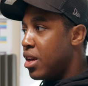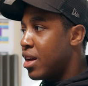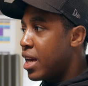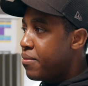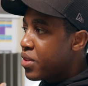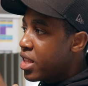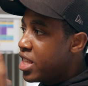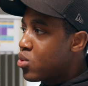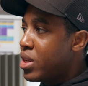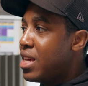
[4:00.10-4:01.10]
okay,
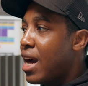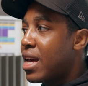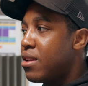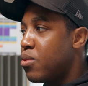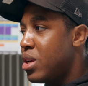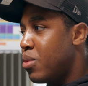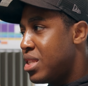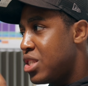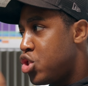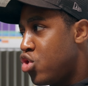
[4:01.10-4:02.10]
this one here, where it
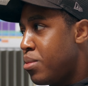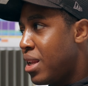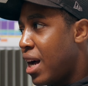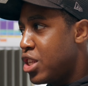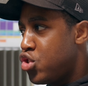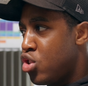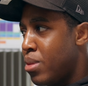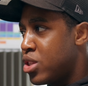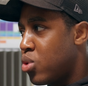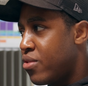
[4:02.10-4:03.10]
says streaming, I
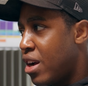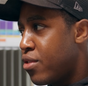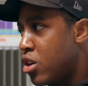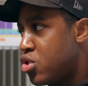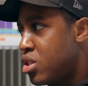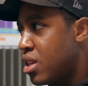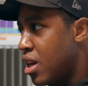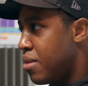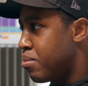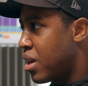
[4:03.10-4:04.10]
stream at 2500
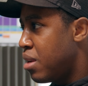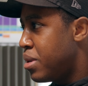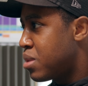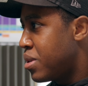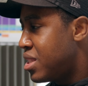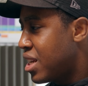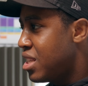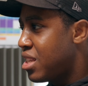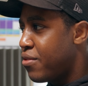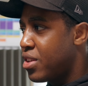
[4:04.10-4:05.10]
kilobits per
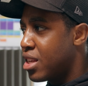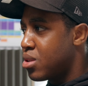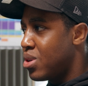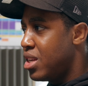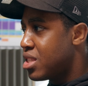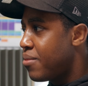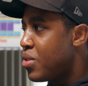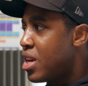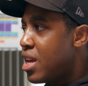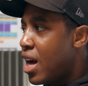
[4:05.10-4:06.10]
second. I think that's what it is.
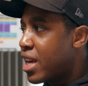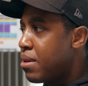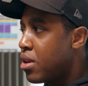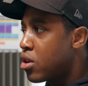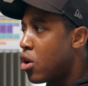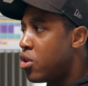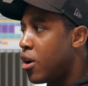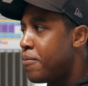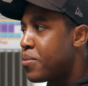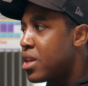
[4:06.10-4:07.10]
I keep the
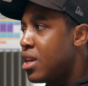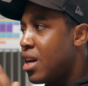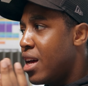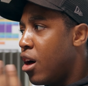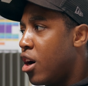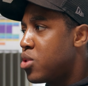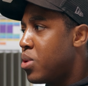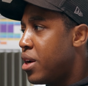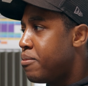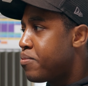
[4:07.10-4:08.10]
encoder at
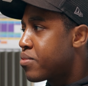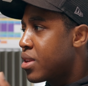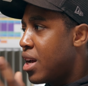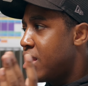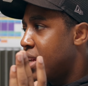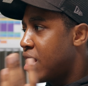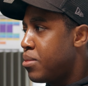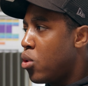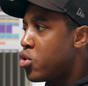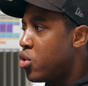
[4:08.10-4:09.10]
hardware, and then I
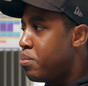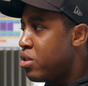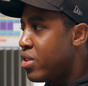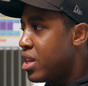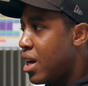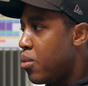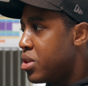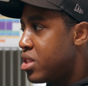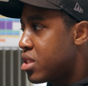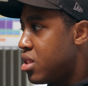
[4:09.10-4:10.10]
keep the audio bitrate at
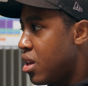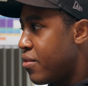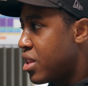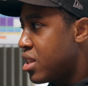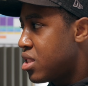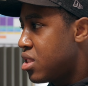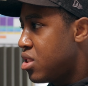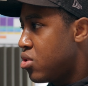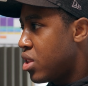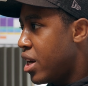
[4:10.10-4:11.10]
160. I think that's
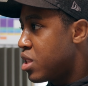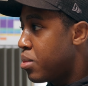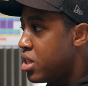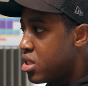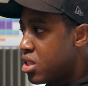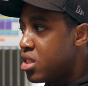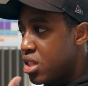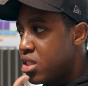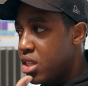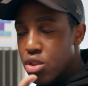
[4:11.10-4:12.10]
not the highest, but
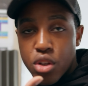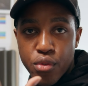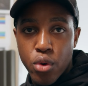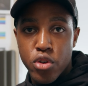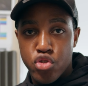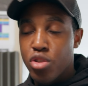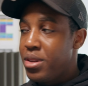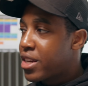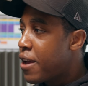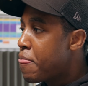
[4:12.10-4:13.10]
it's good for
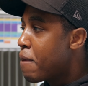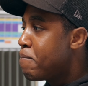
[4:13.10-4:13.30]
streaming, okay?